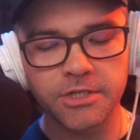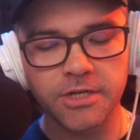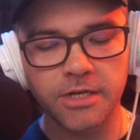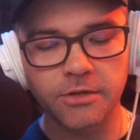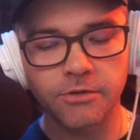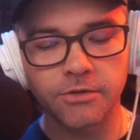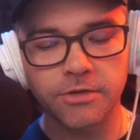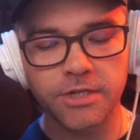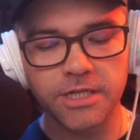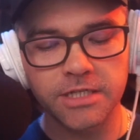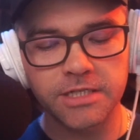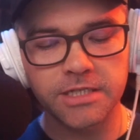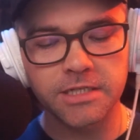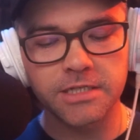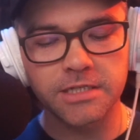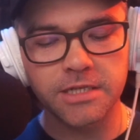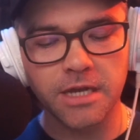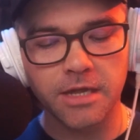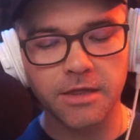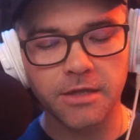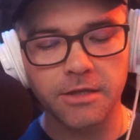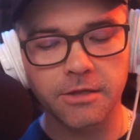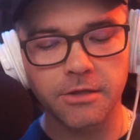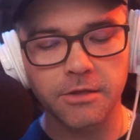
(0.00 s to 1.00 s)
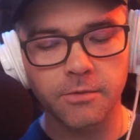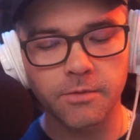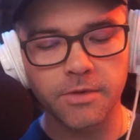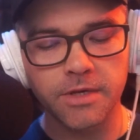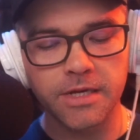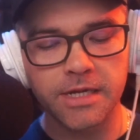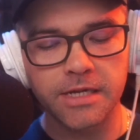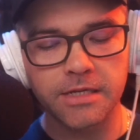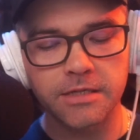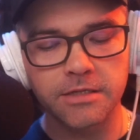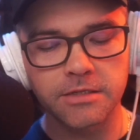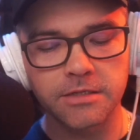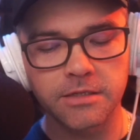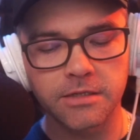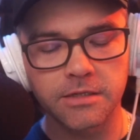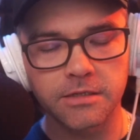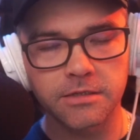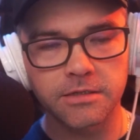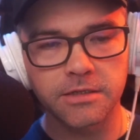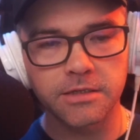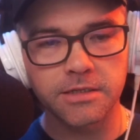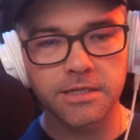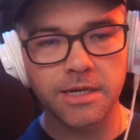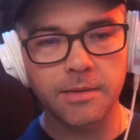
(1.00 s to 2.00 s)
look, this is something that we need to
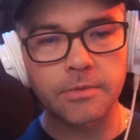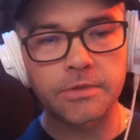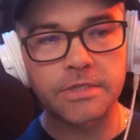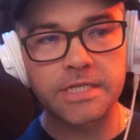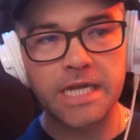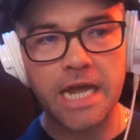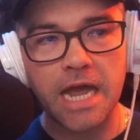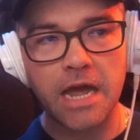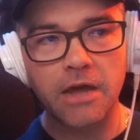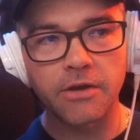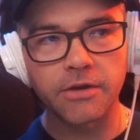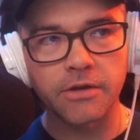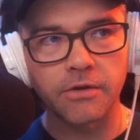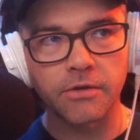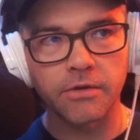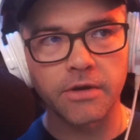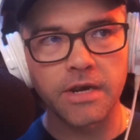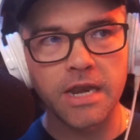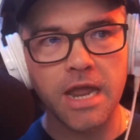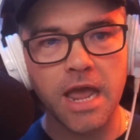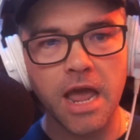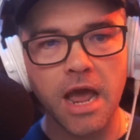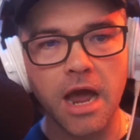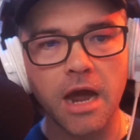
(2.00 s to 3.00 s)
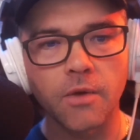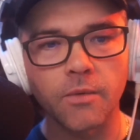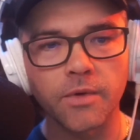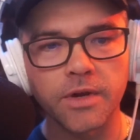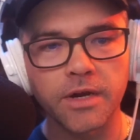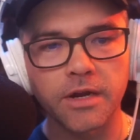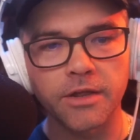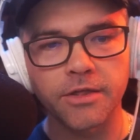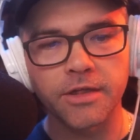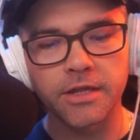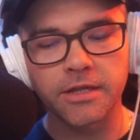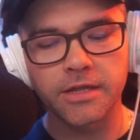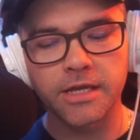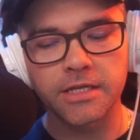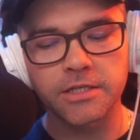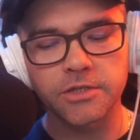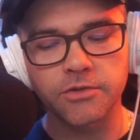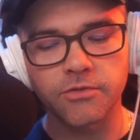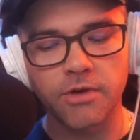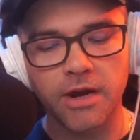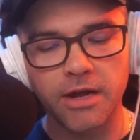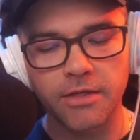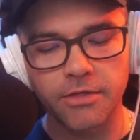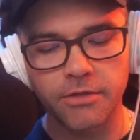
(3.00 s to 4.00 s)
double down on now. And I think that's
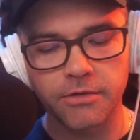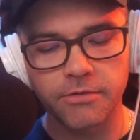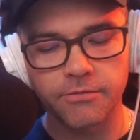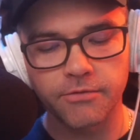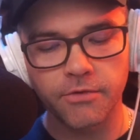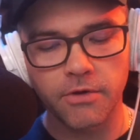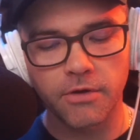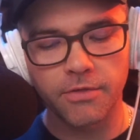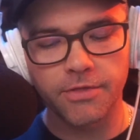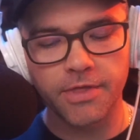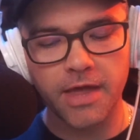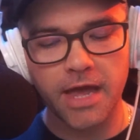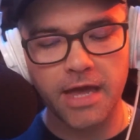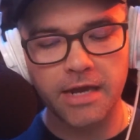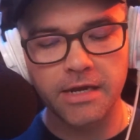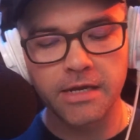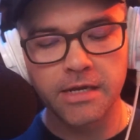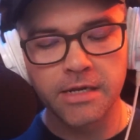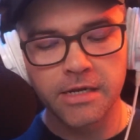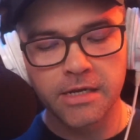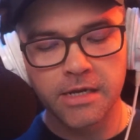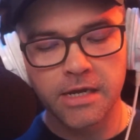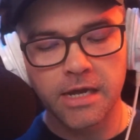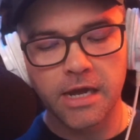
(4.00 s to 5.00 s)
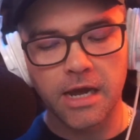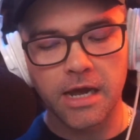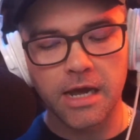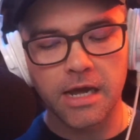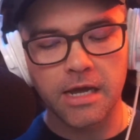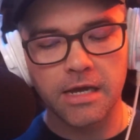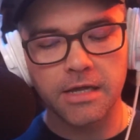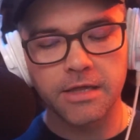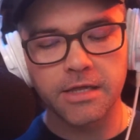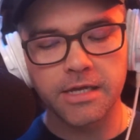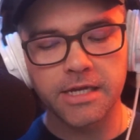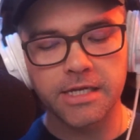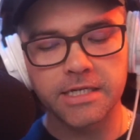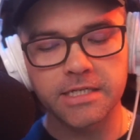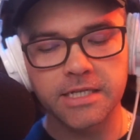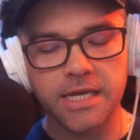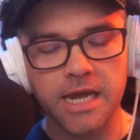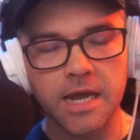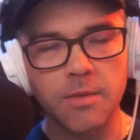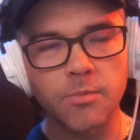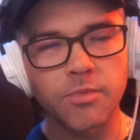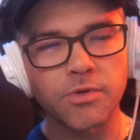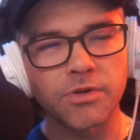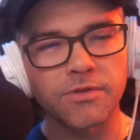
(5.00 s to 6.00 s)
great that you've got that, the
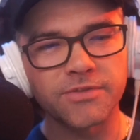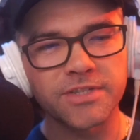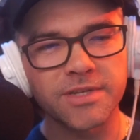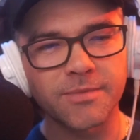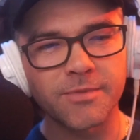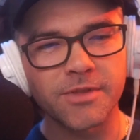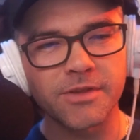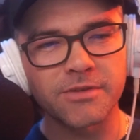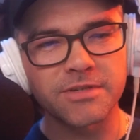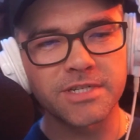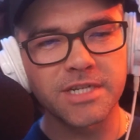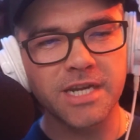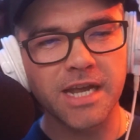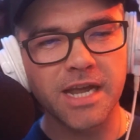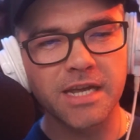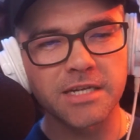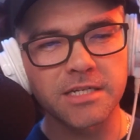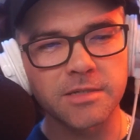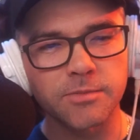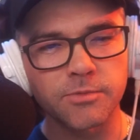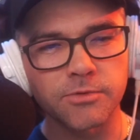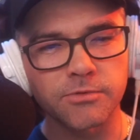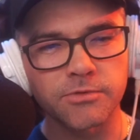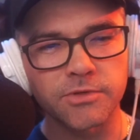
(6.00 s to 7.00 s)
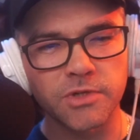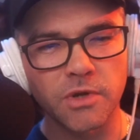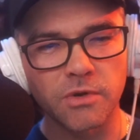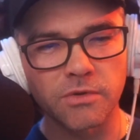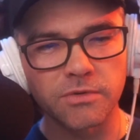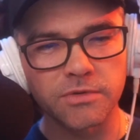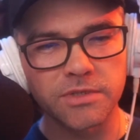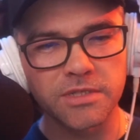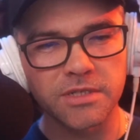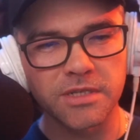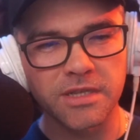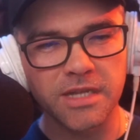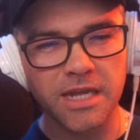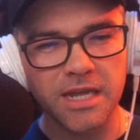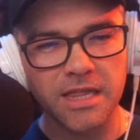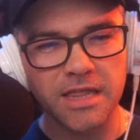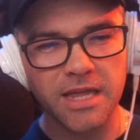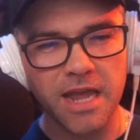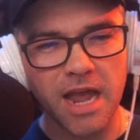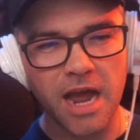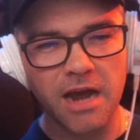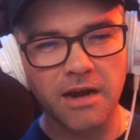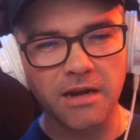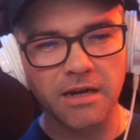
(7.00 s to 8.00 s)
example of some of those tangible results and the
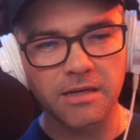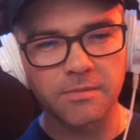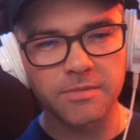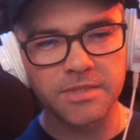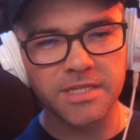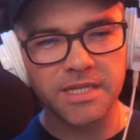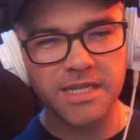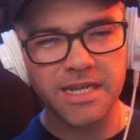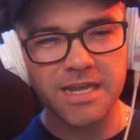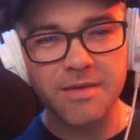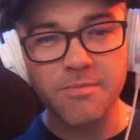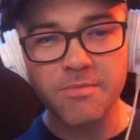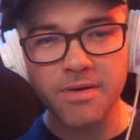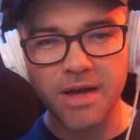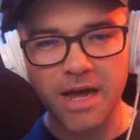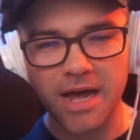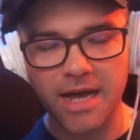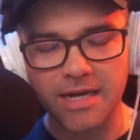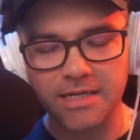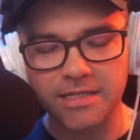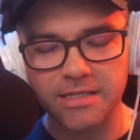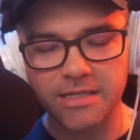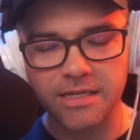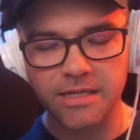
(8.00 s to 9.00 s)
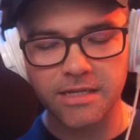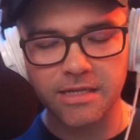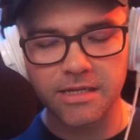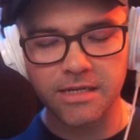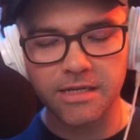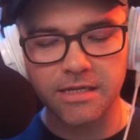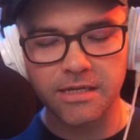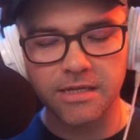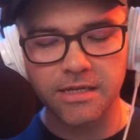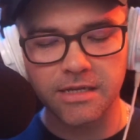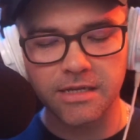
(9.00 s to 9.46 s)
outcomes and the impact that and